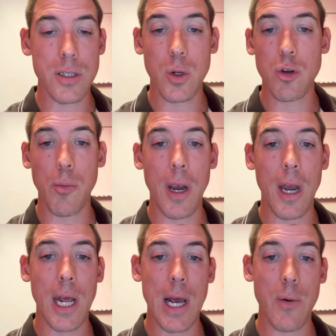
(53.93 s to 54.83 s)
social
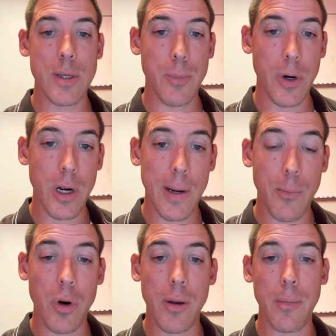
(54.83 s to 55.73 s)
media. We put it on
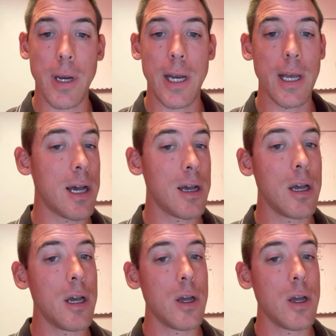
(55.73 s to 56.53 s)
print media.